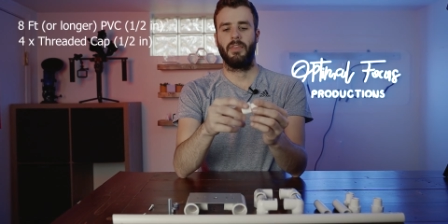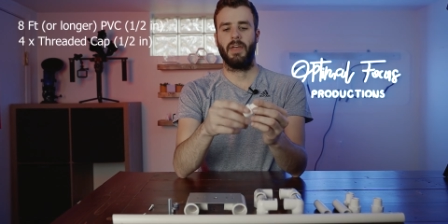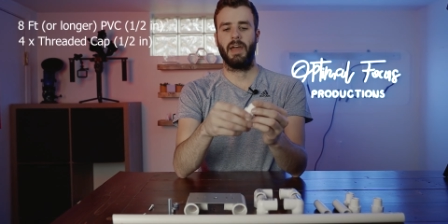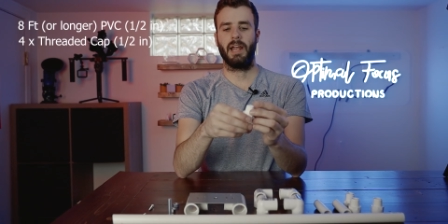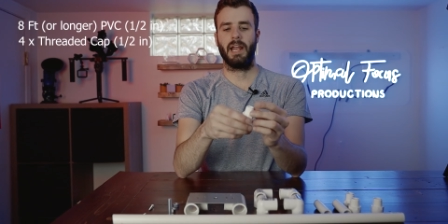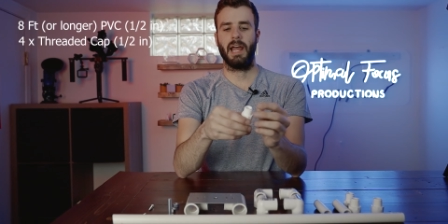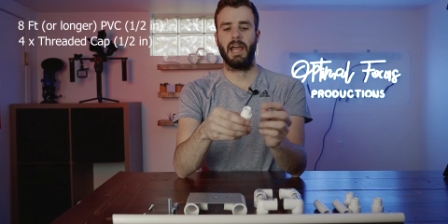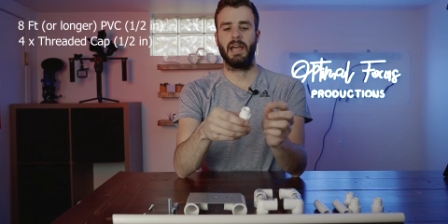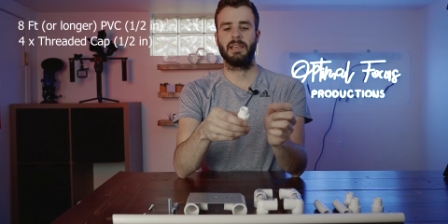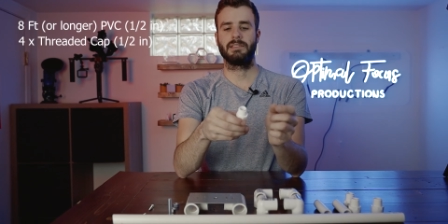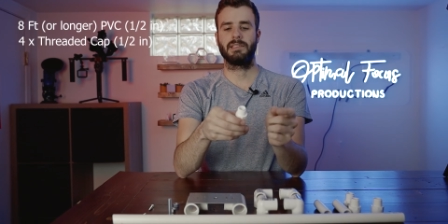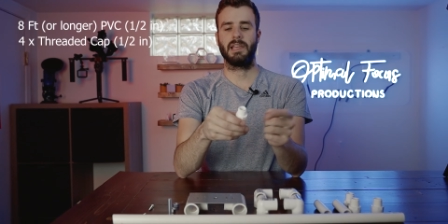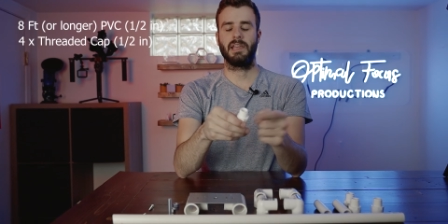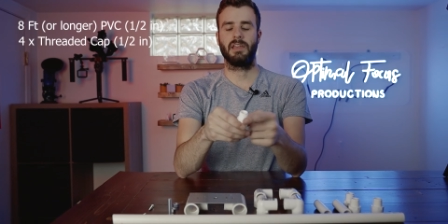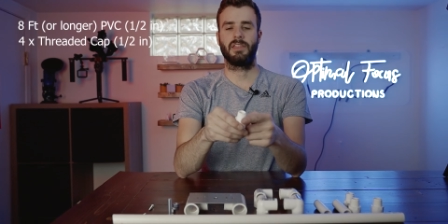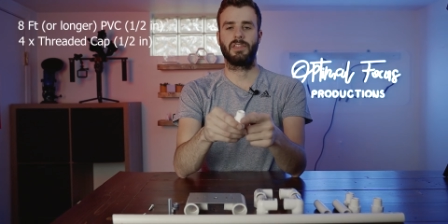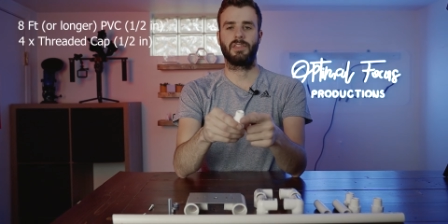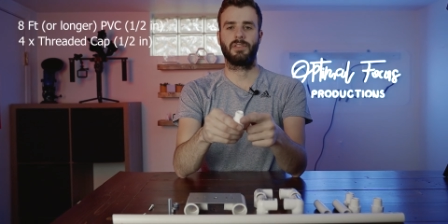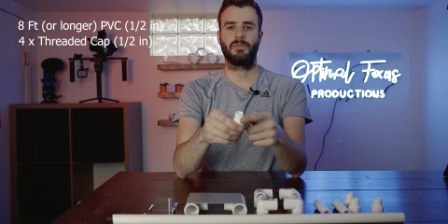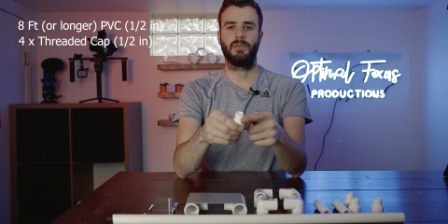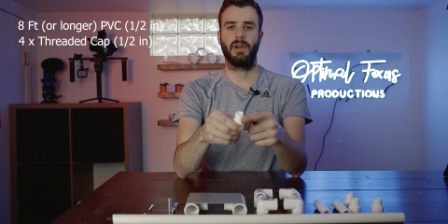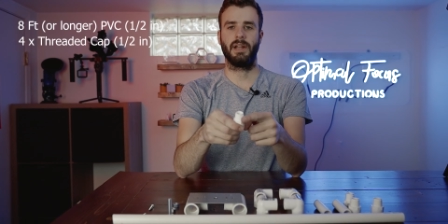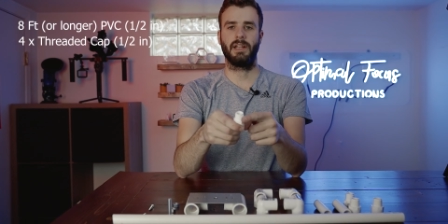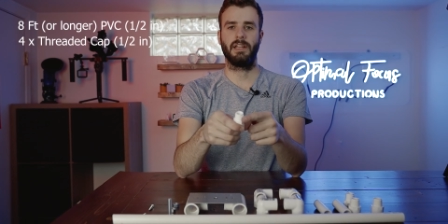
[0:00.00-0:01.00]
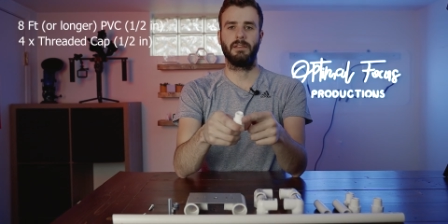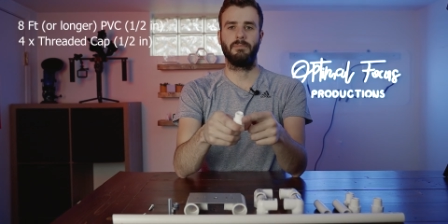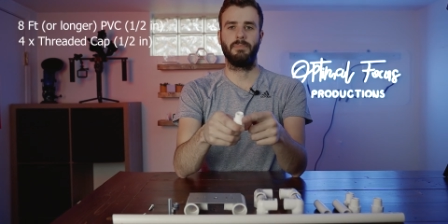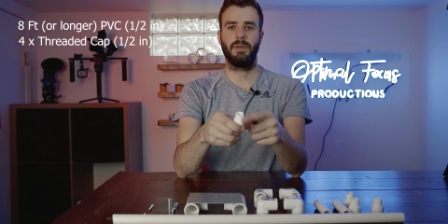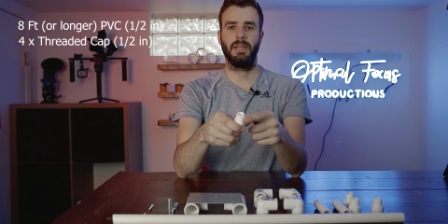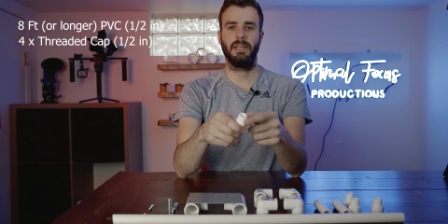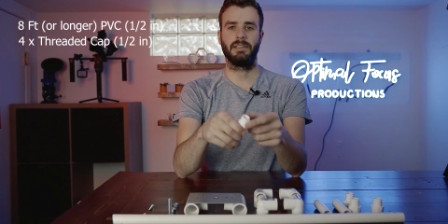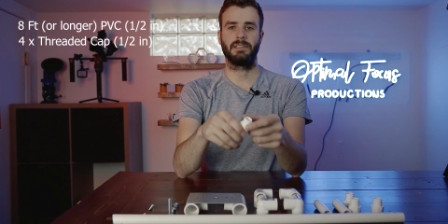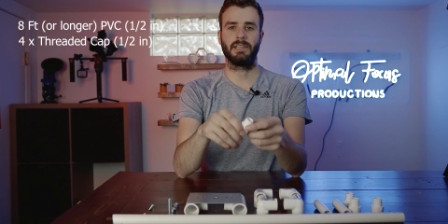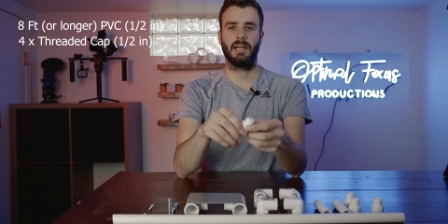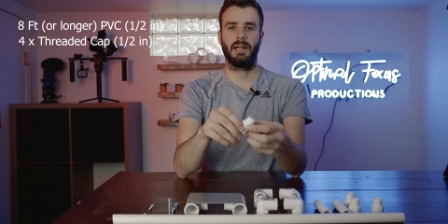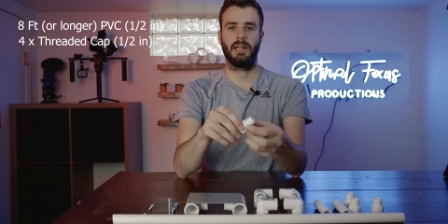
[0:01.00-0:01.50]
that has a threaded
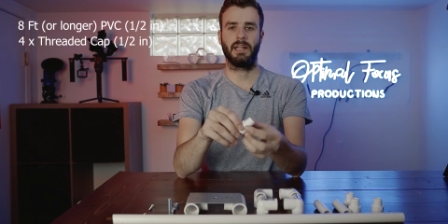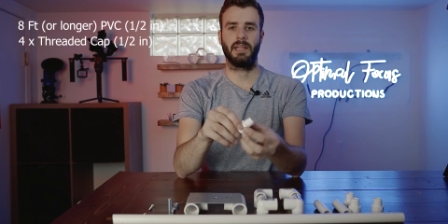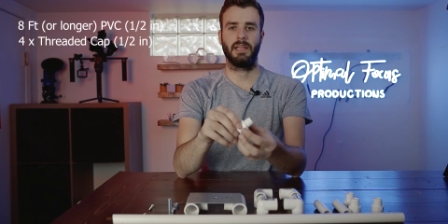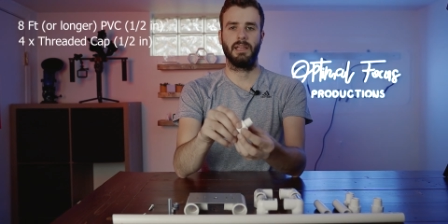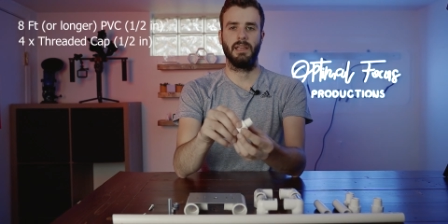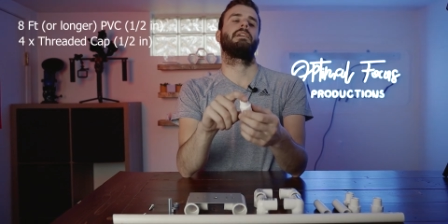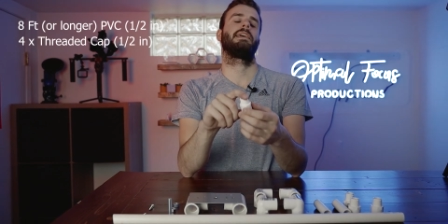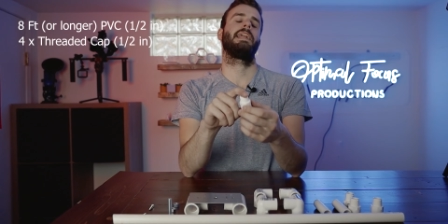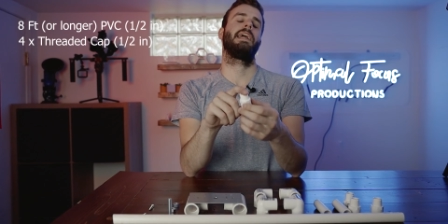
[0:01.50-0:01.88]
piece on it.